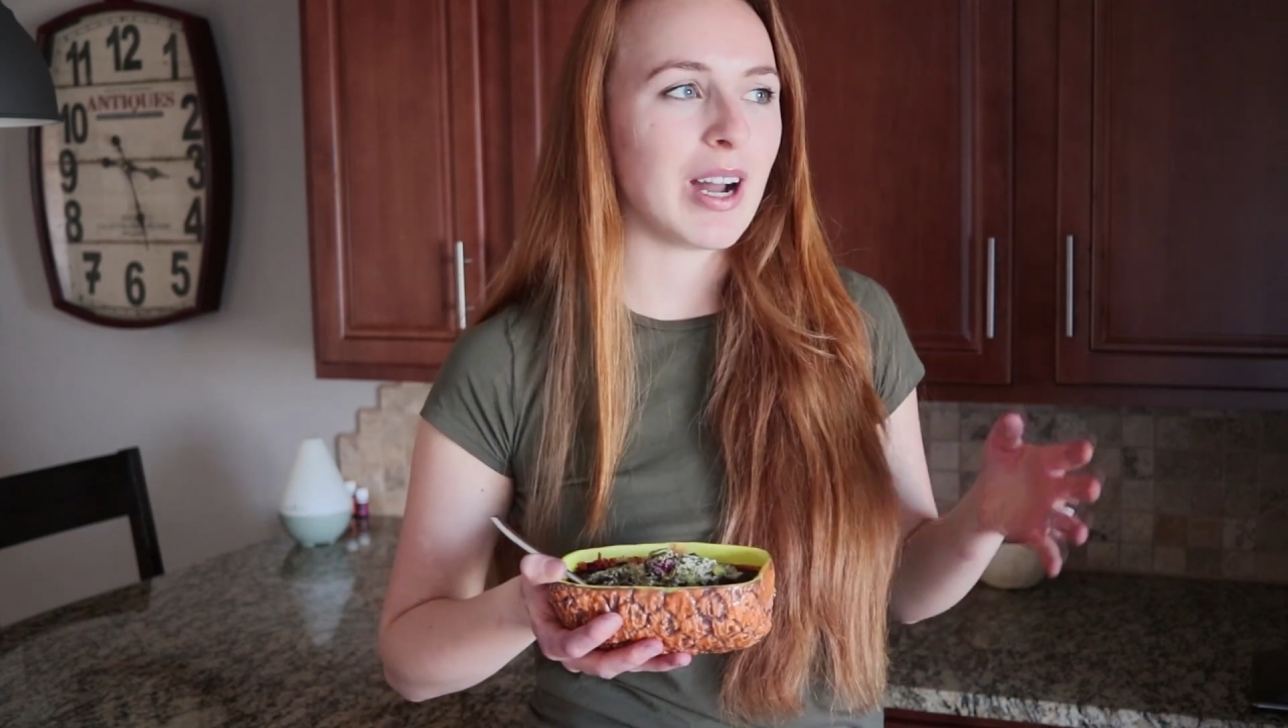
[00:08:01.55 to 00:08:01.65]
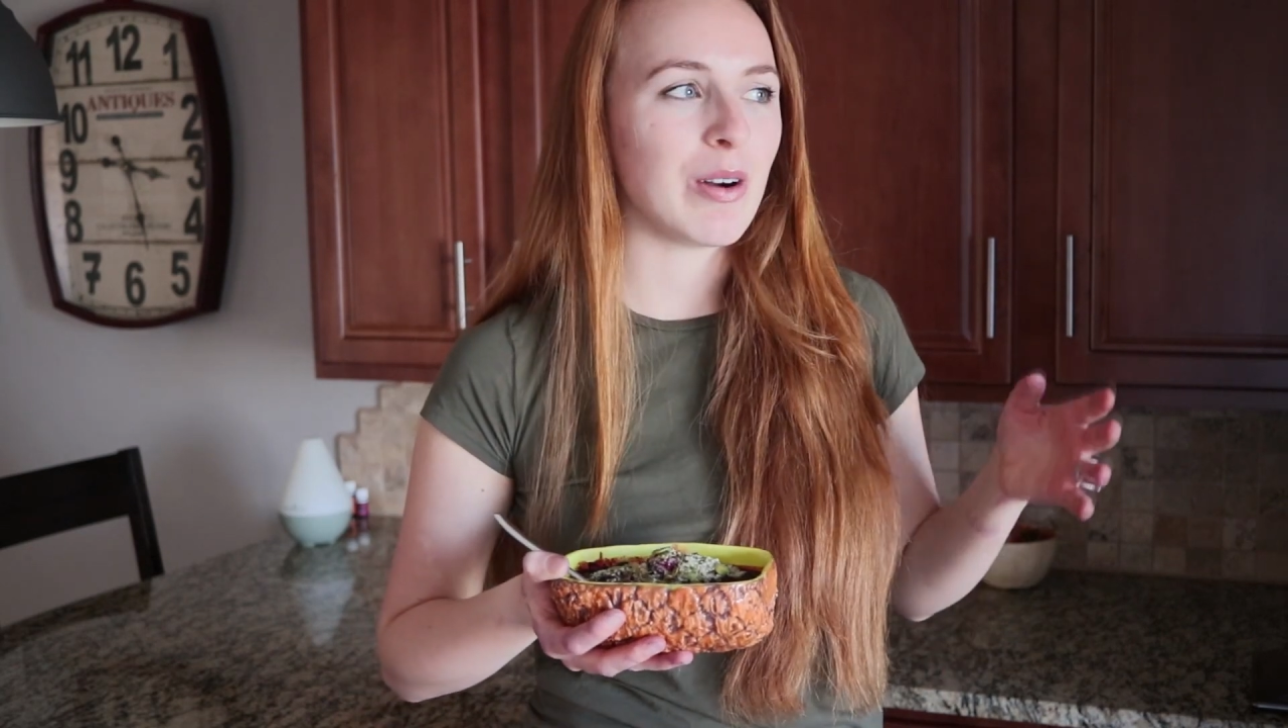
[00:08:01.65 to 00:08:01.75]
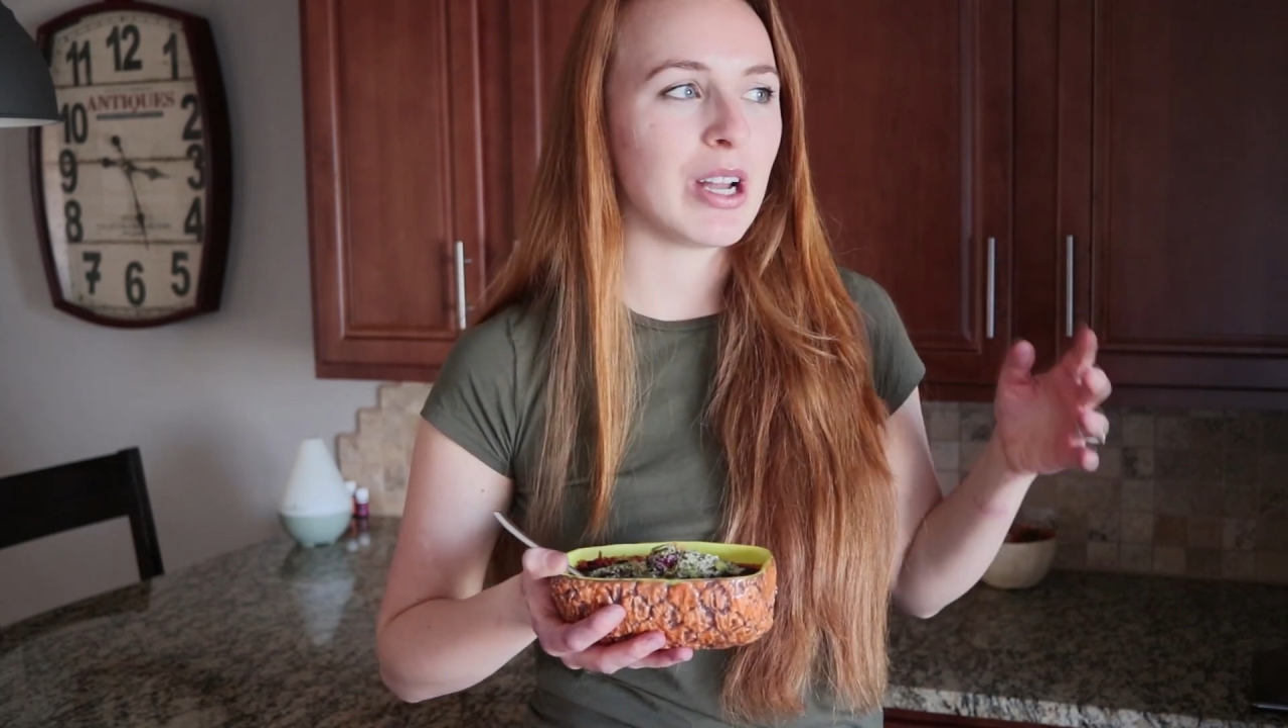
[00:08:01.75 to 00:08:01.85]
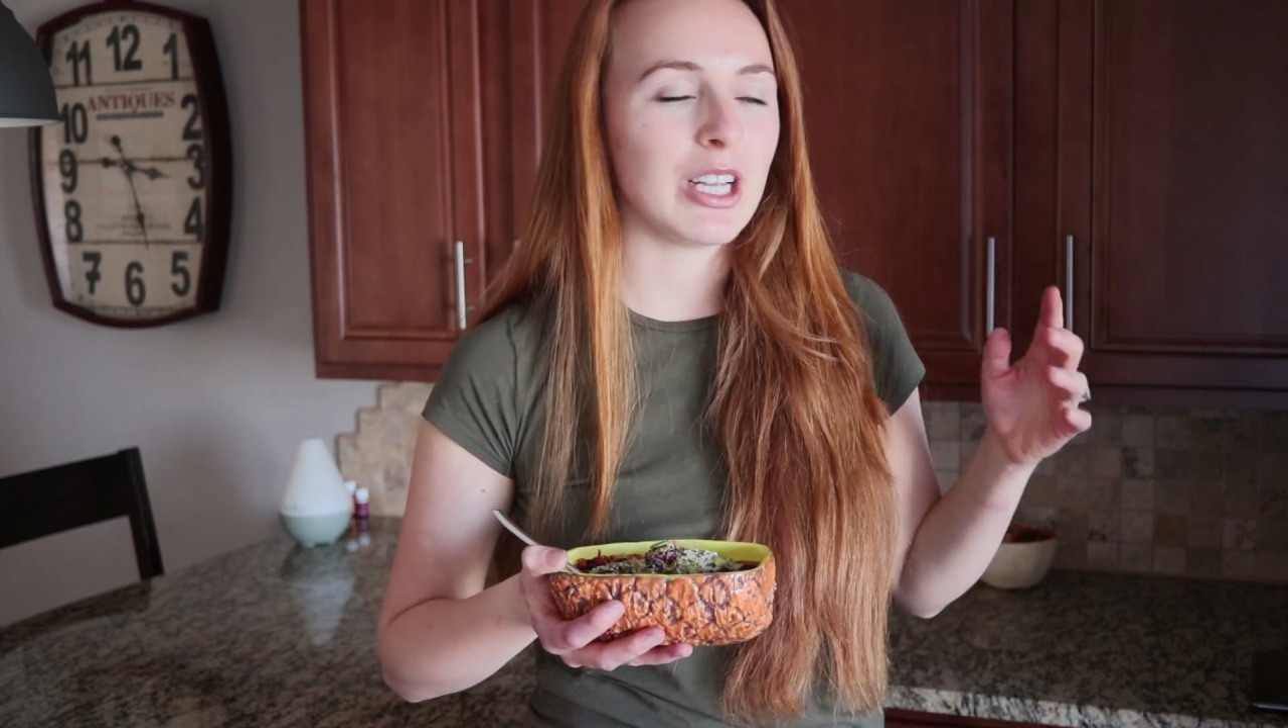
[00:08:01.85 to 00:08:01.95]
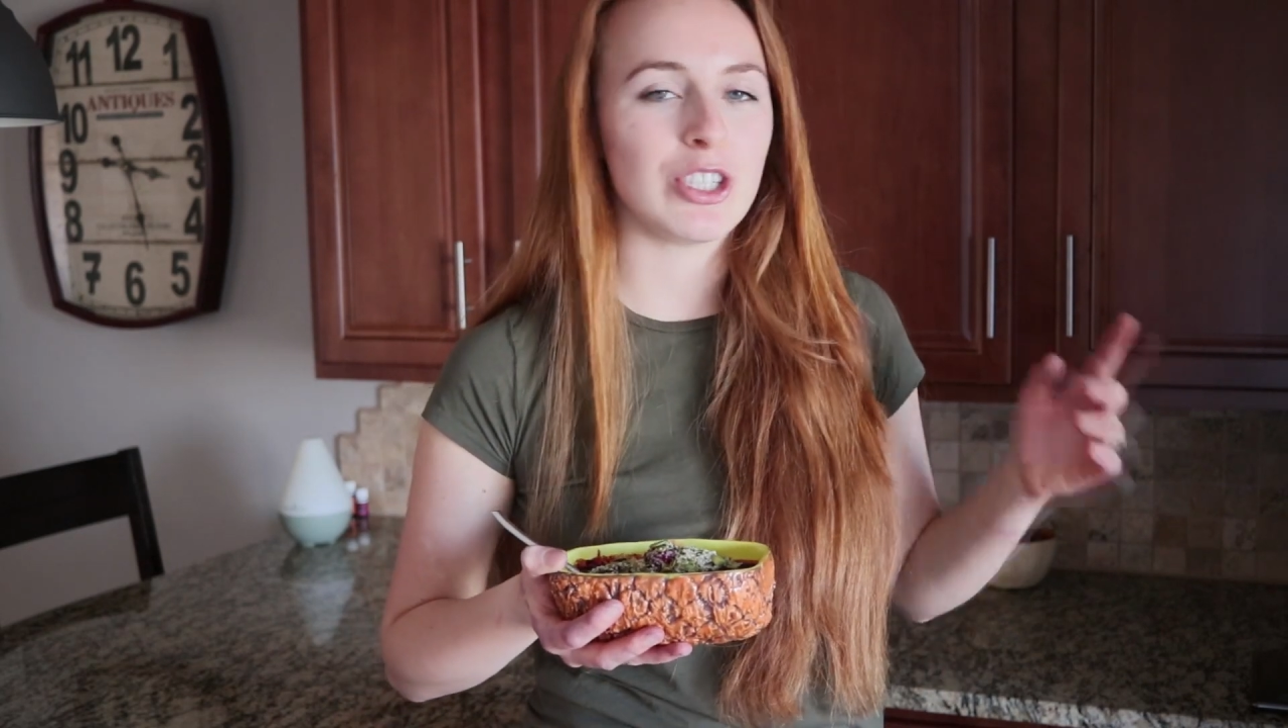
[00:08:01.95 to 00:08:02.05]

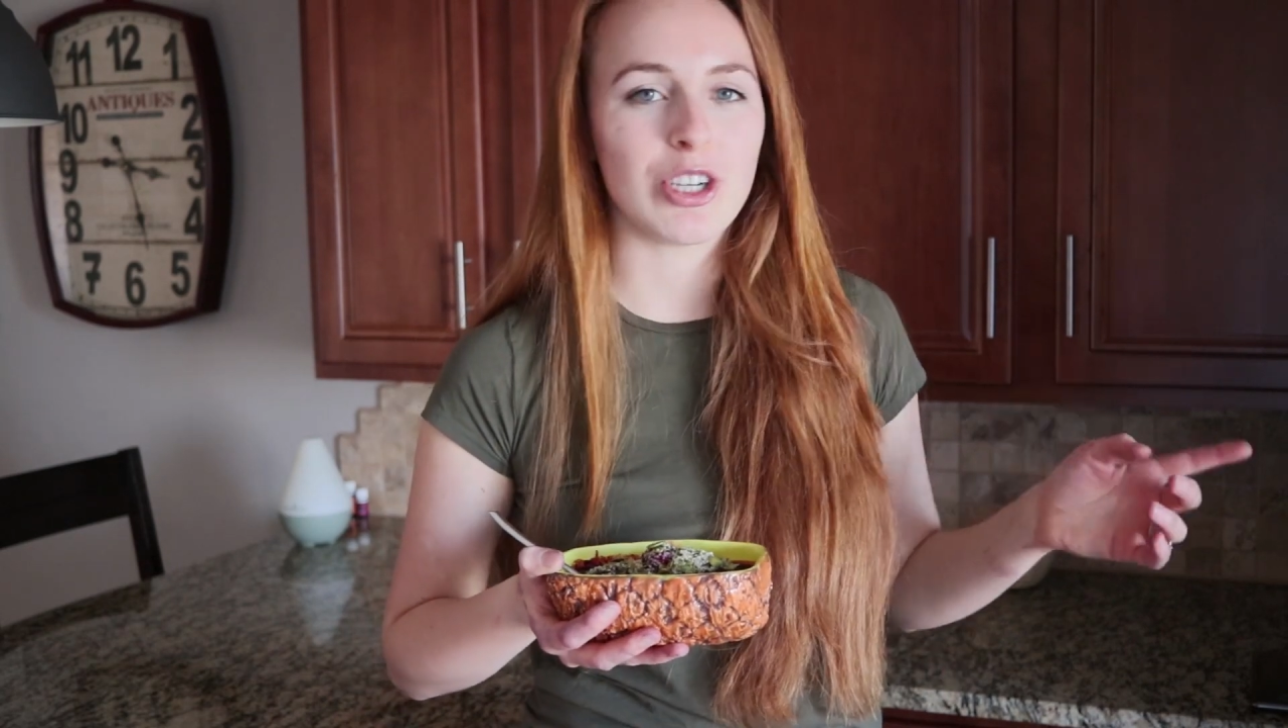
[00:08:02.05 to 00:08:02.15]
now